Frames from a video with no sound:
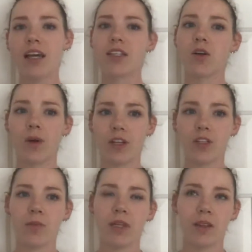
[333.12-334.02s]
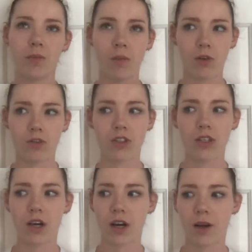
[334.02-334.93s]
going to be the
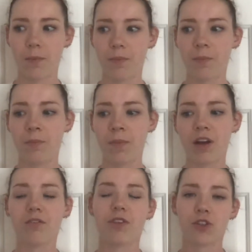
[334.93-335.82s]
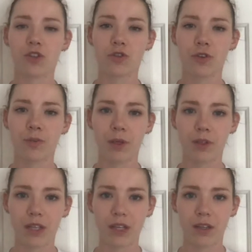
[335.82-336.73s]
most beneficial for
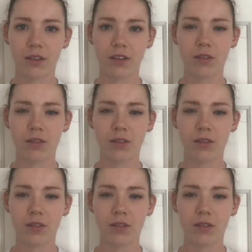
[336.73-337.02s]
building